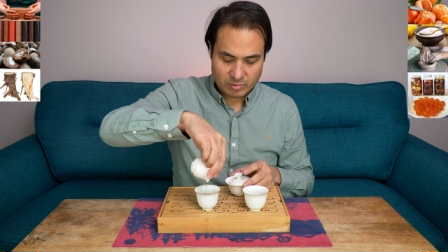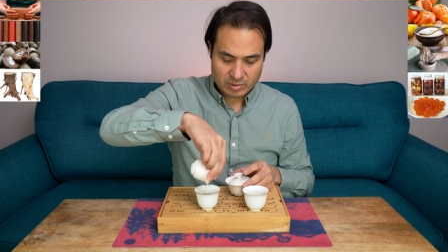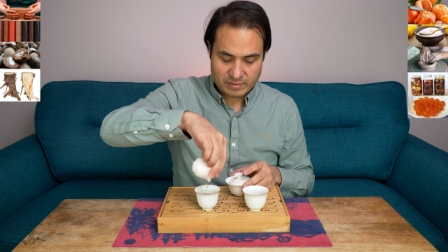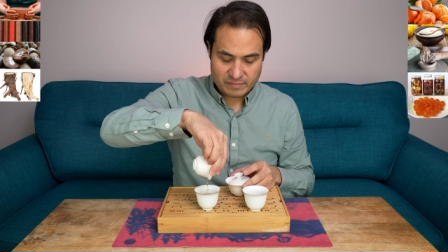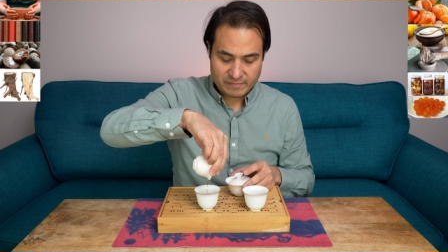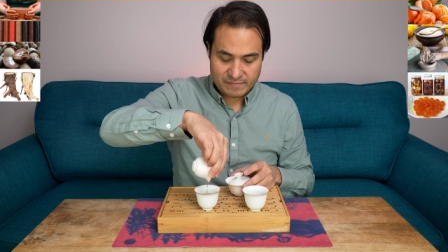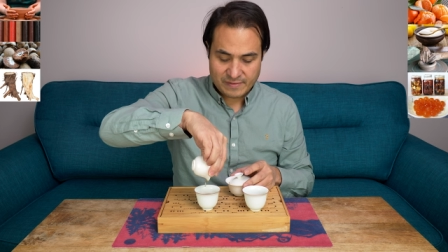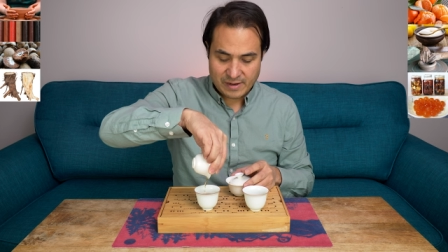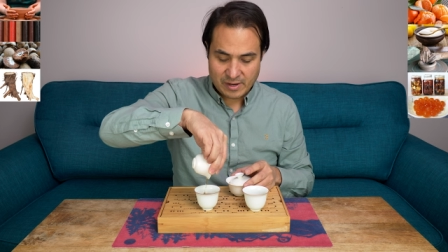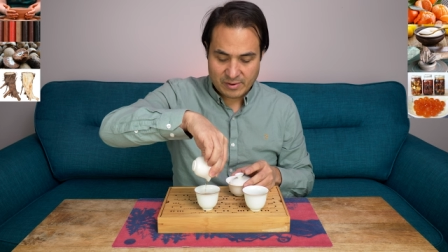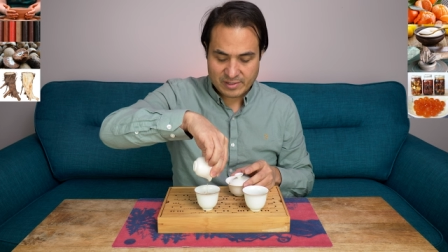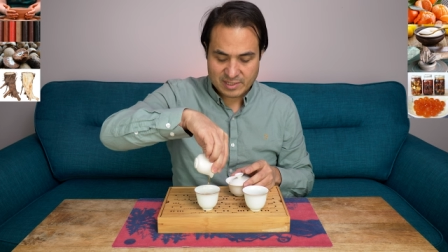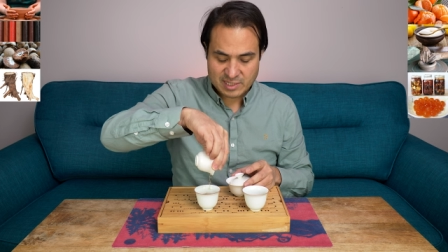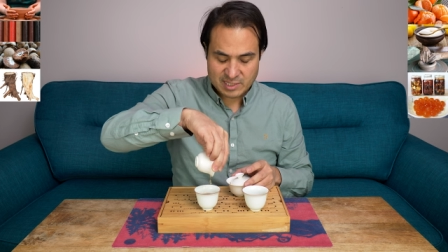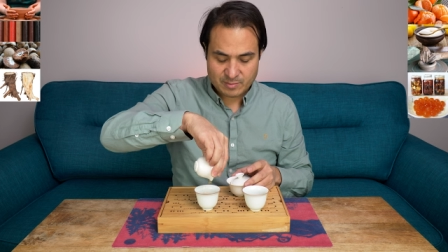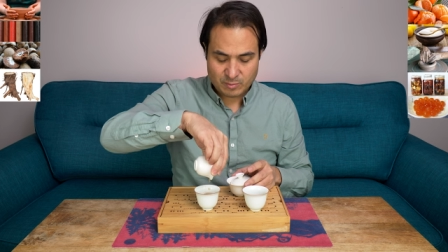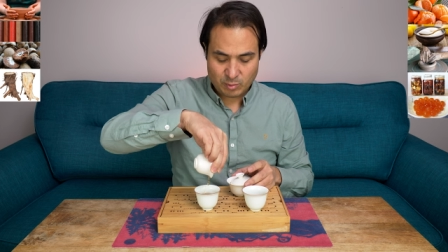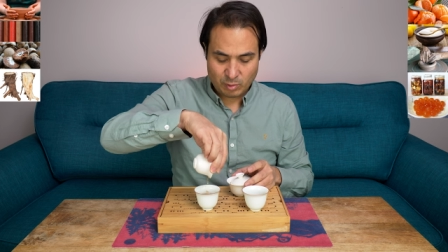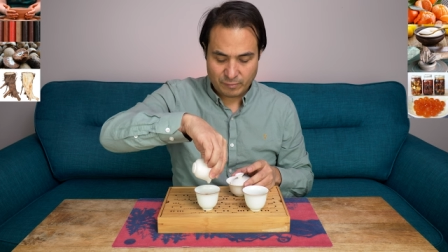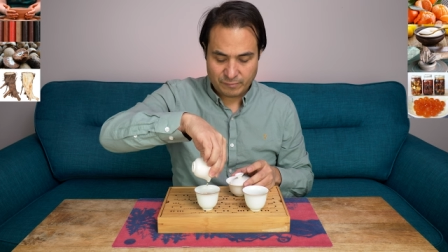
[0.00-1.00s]
with a very
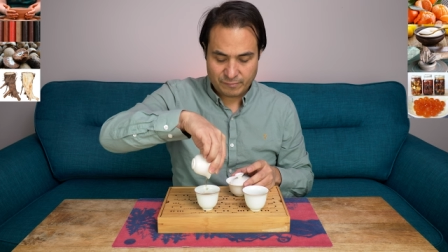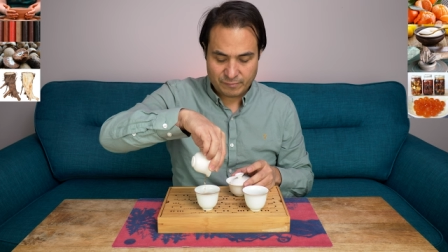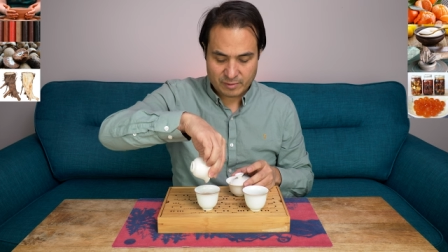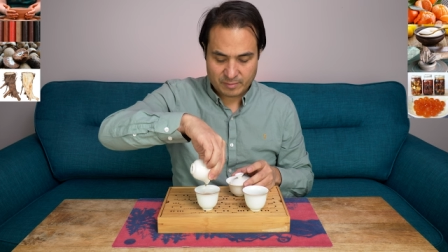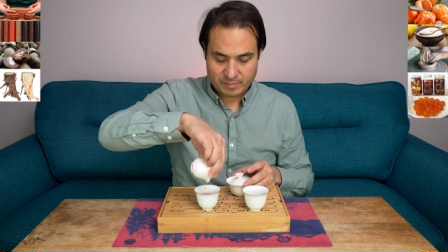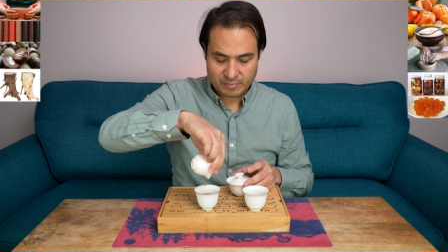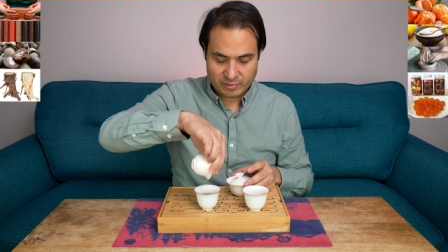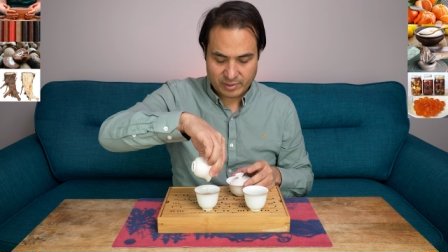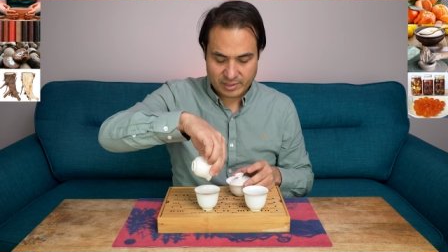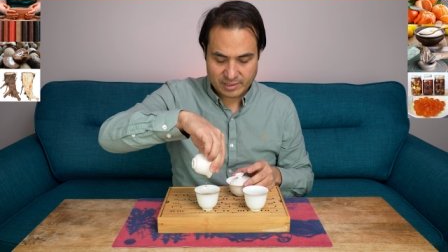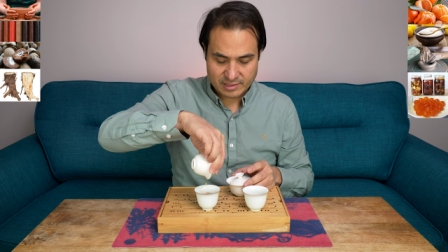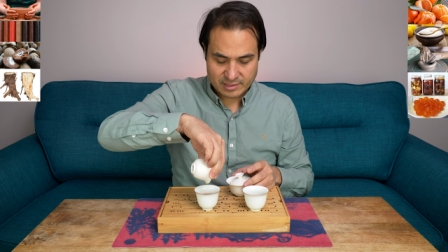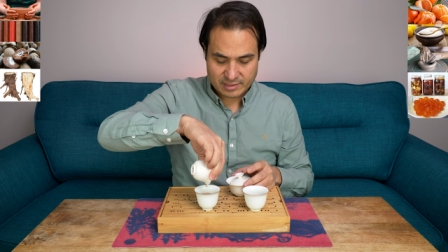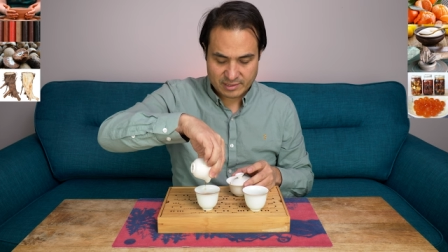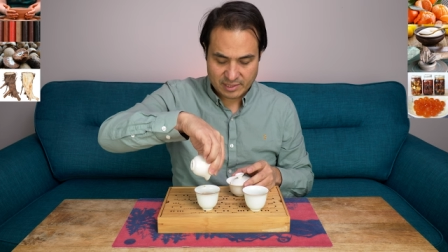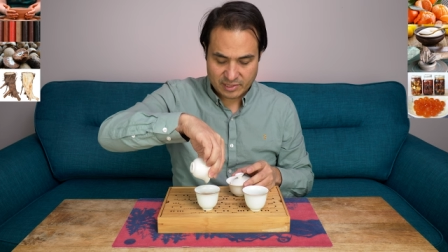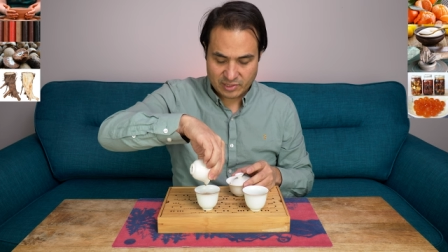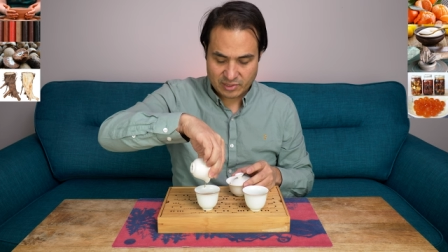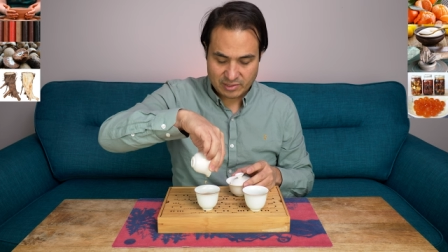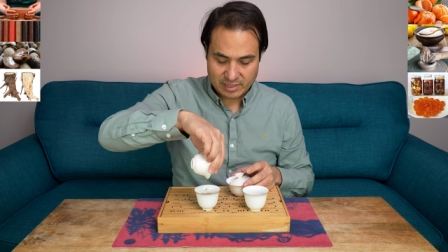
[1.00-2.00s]
small footprint.
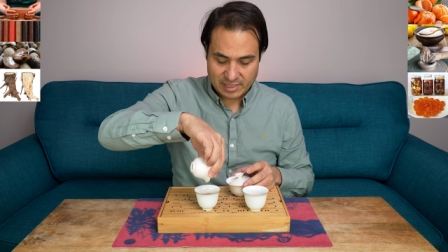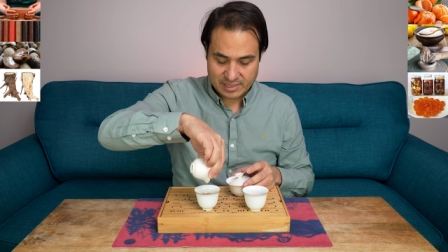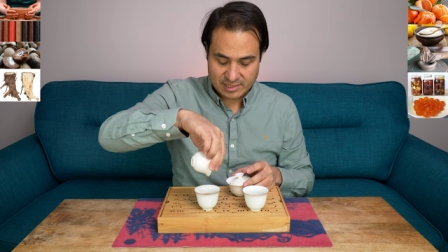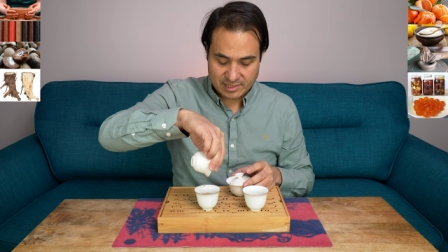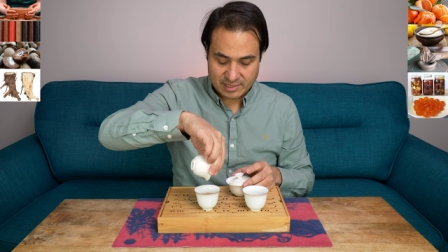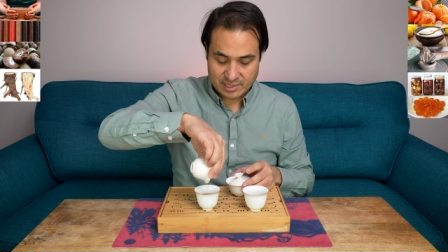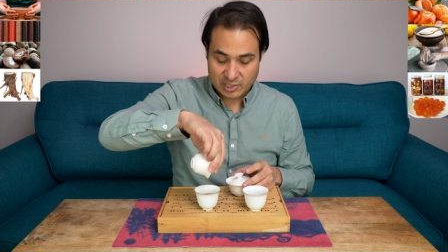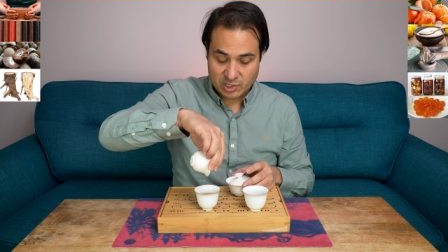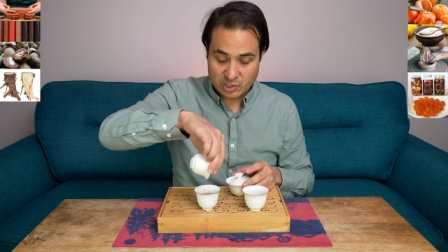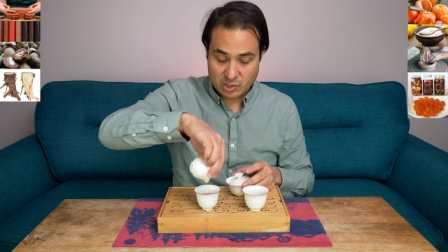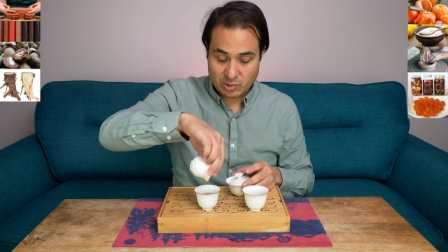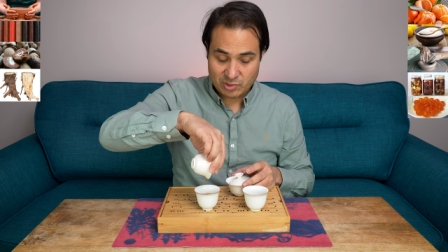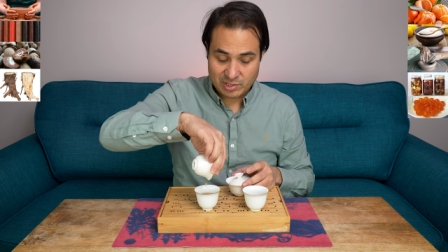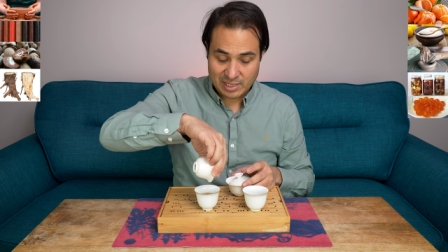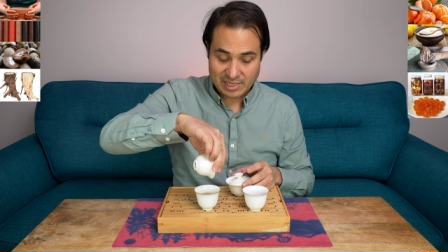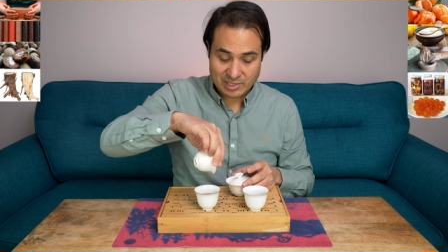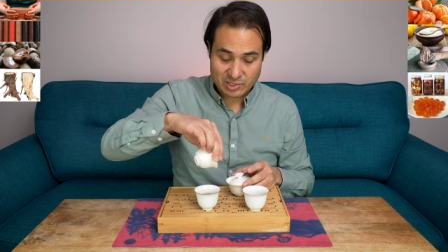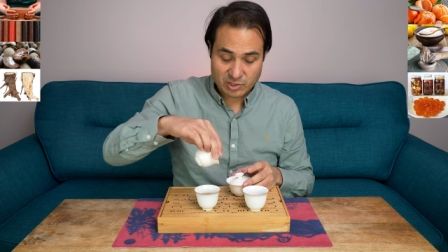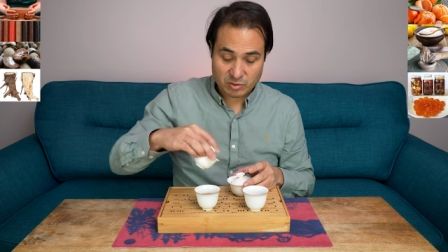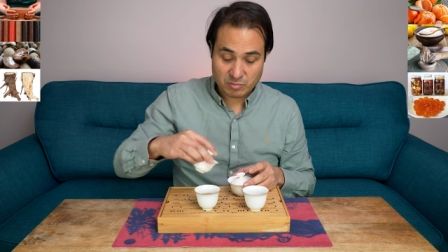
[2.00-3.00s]
And as I said, you
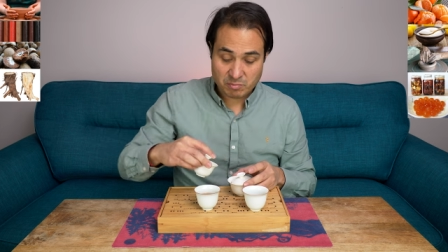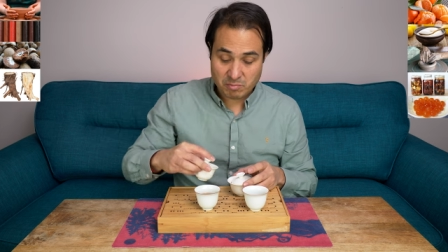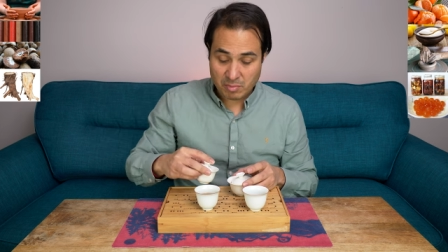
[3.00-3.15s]
can do